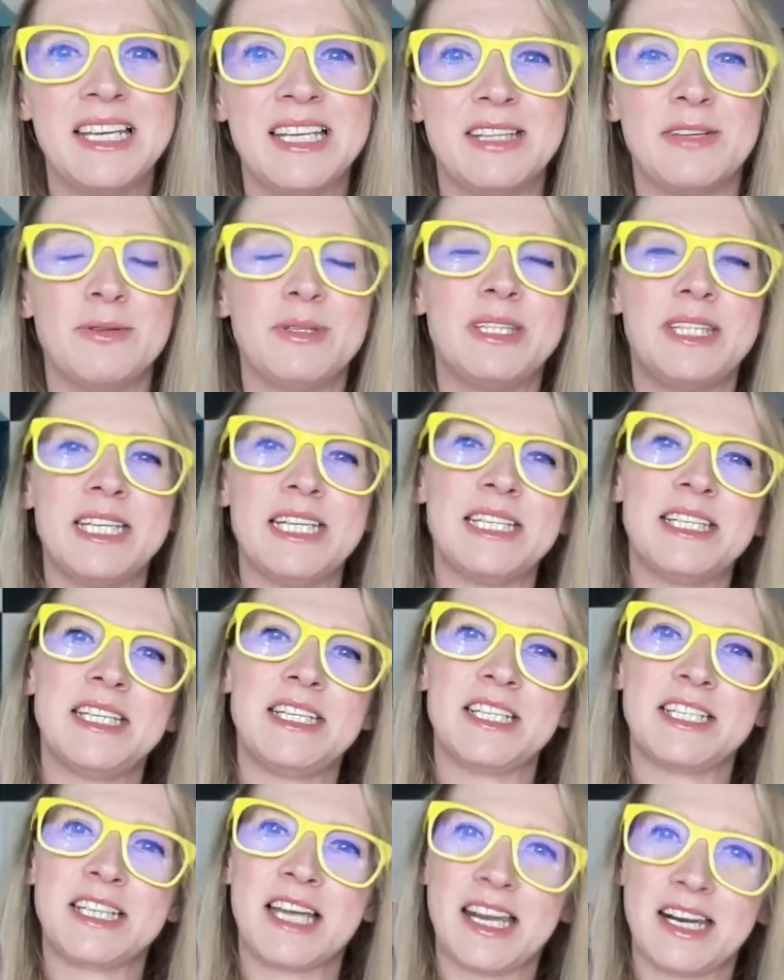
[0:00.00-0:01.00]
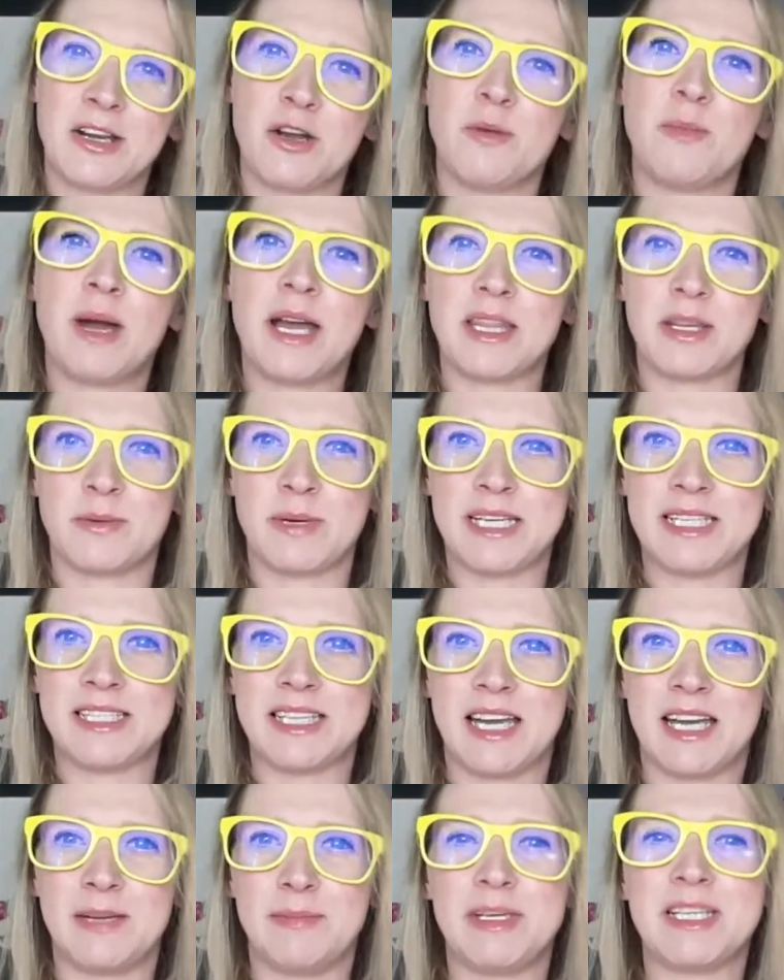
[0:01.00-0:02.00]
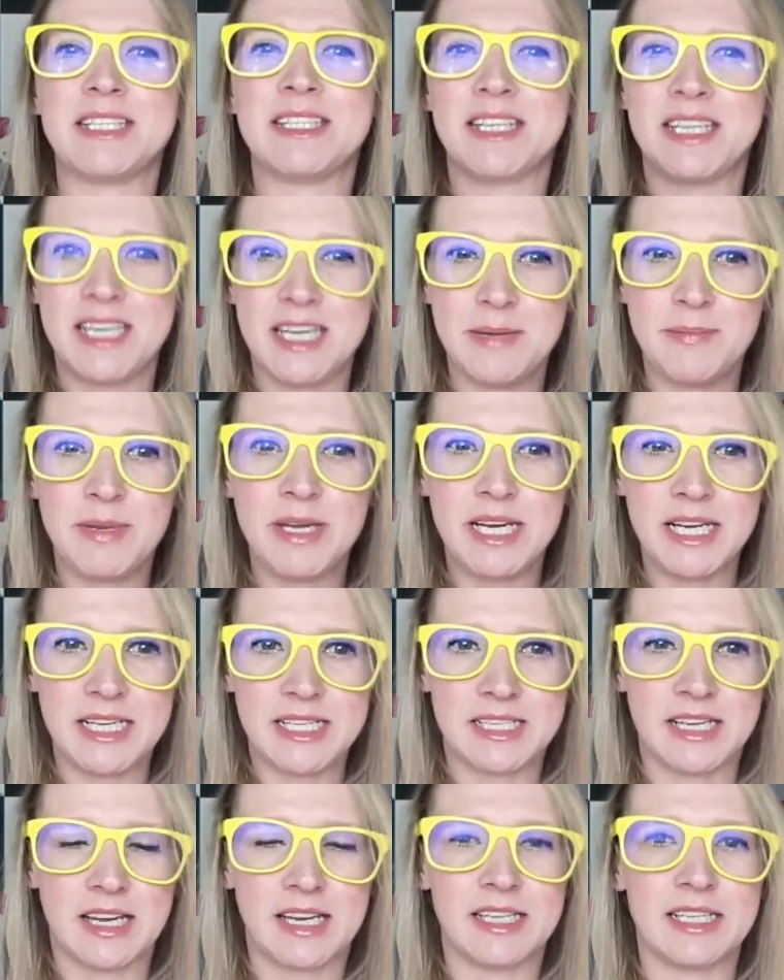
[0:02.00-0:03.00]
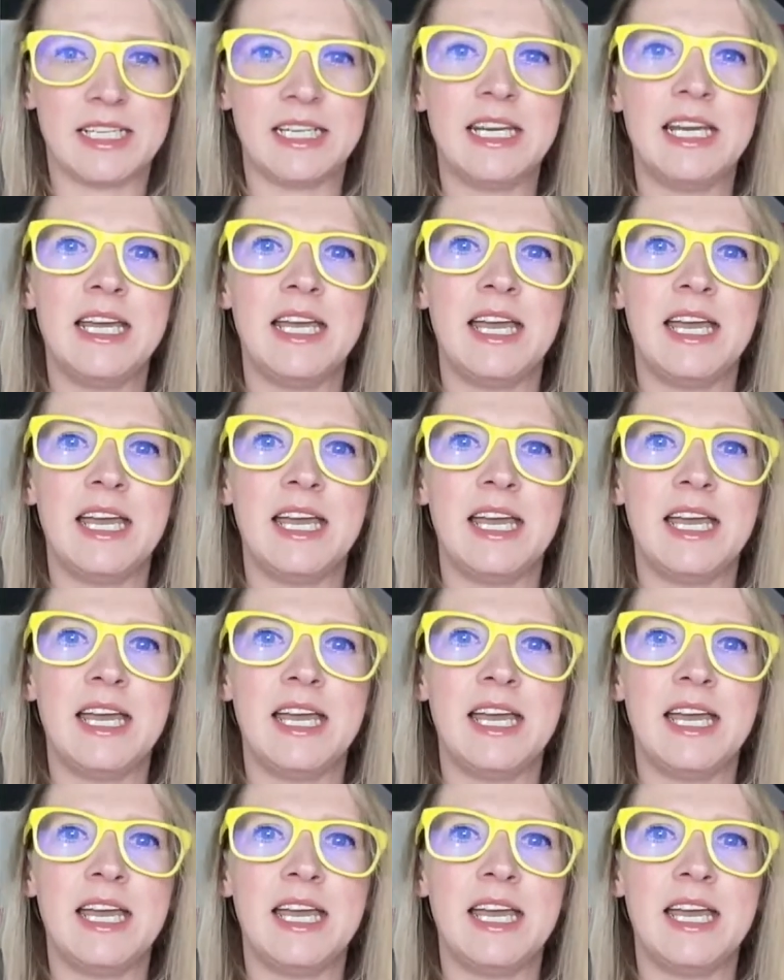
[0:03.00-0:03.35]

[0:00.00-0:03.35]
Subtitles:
those things that just kind of go by the wayside because they keep getting done.